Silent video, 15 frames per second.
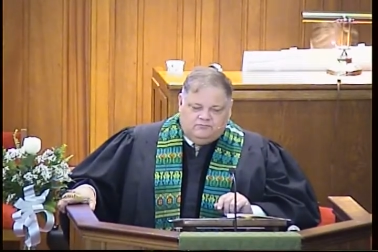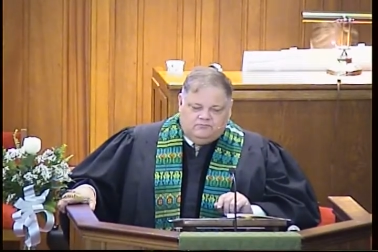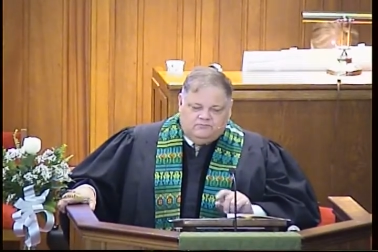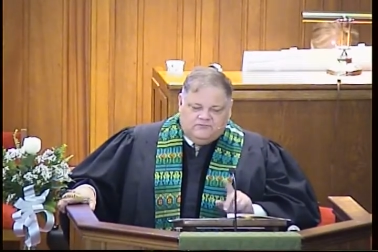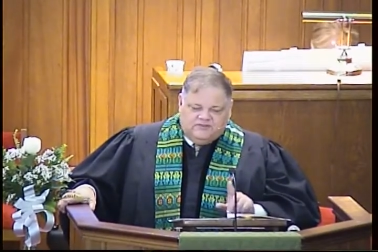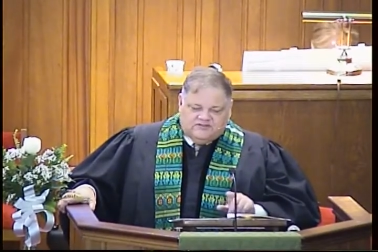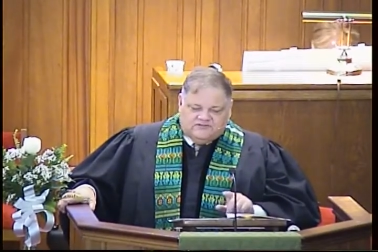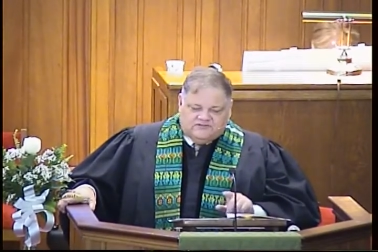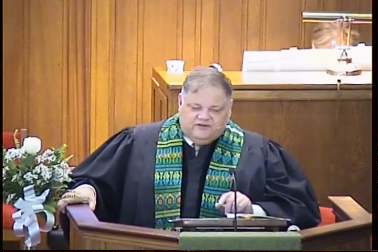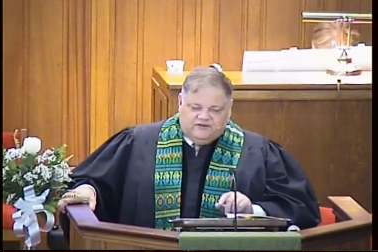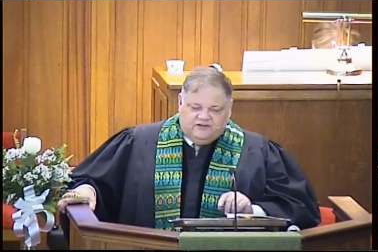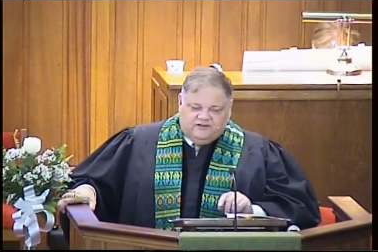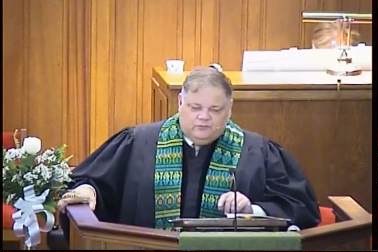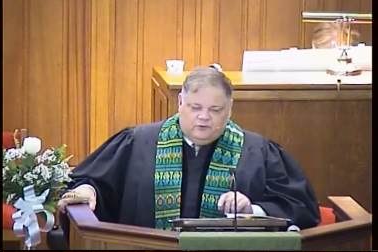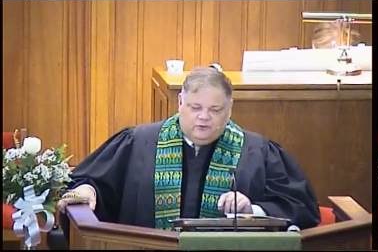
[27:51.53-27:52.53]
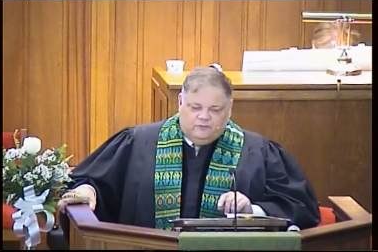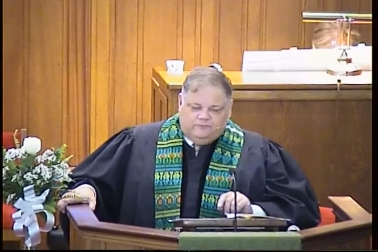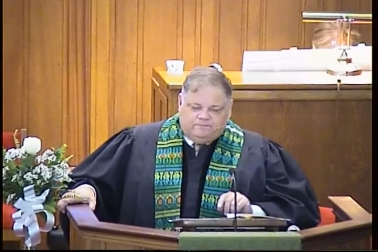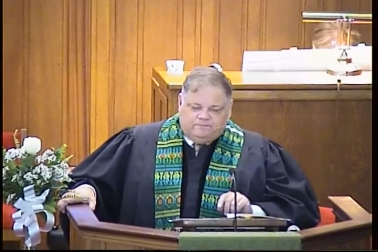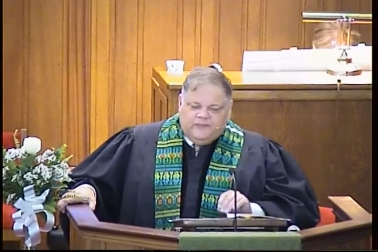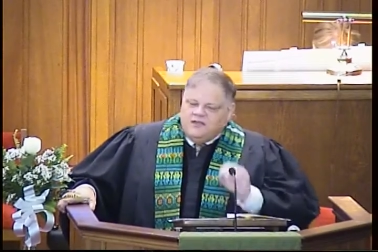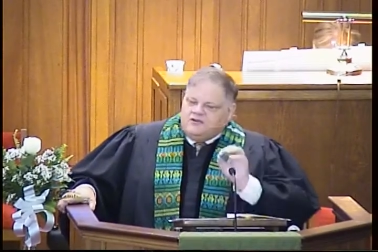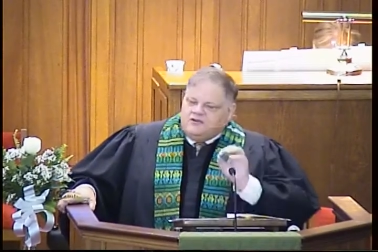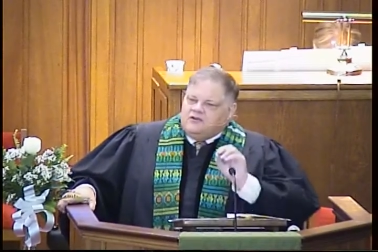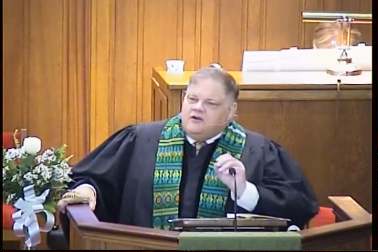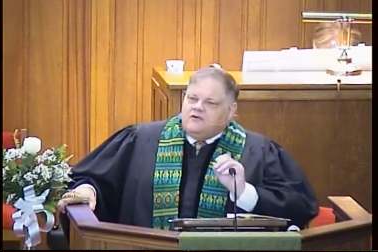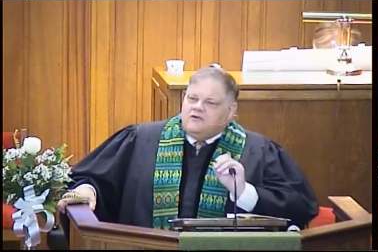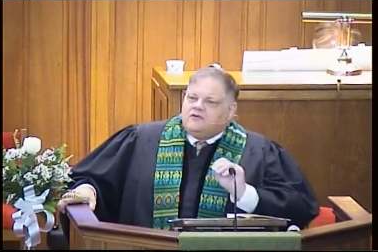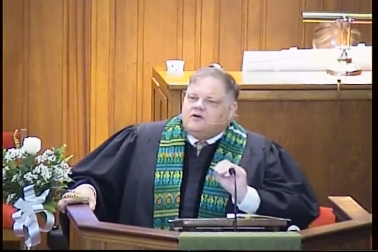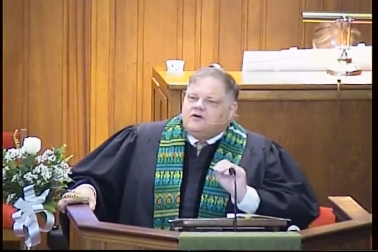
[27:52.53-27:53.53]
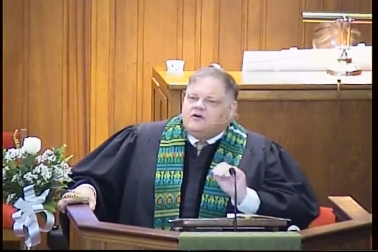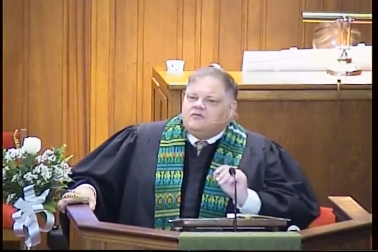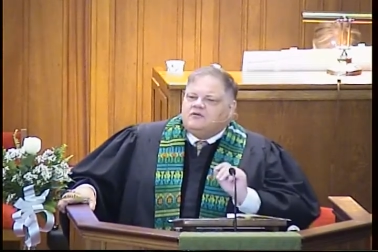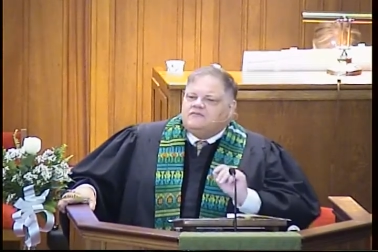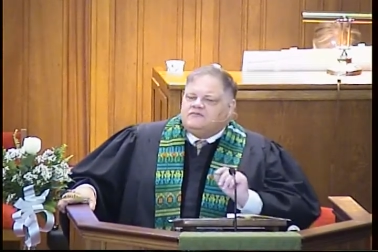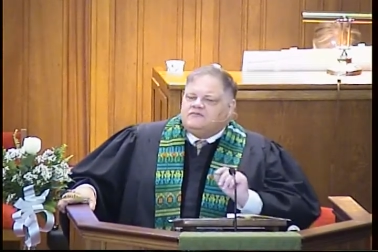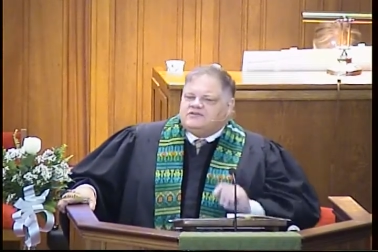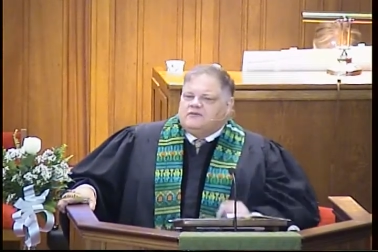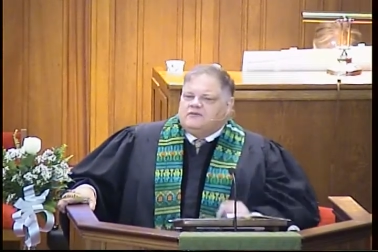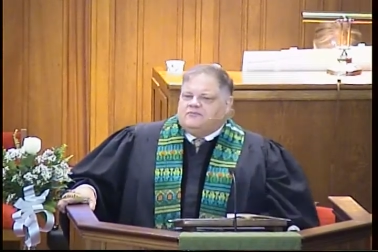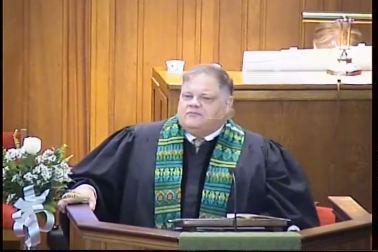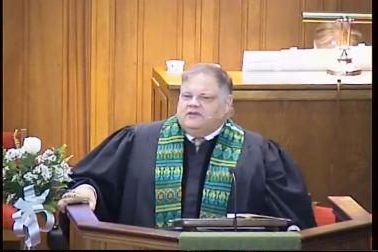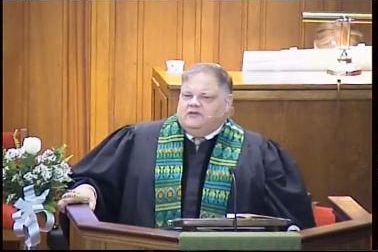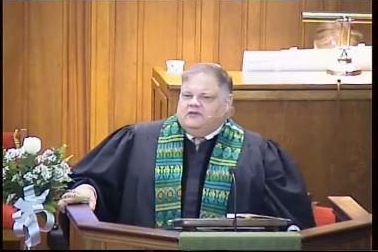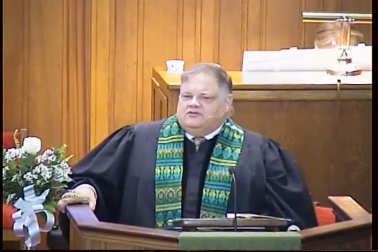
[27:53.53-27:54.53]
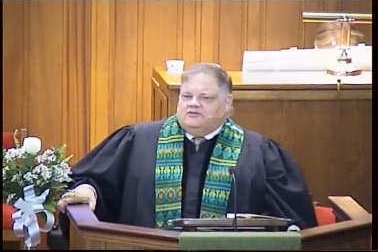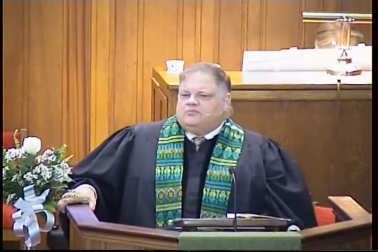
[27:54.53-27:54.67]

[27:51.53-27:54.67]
is available. No, they're hungry for something else,